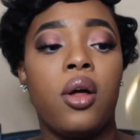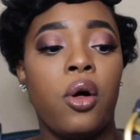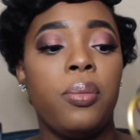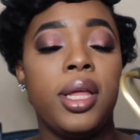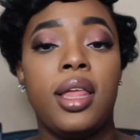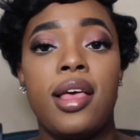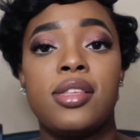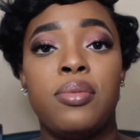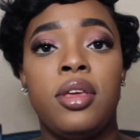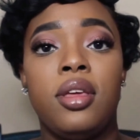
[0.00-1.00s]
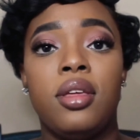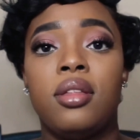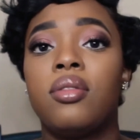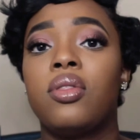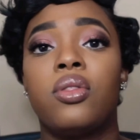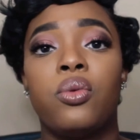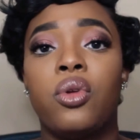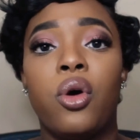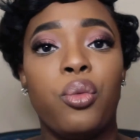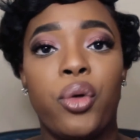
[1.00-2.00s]
hope it lasts me through
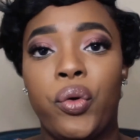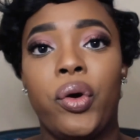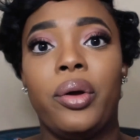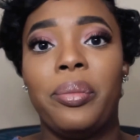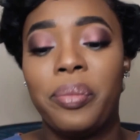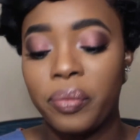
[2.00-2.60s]
the whole program.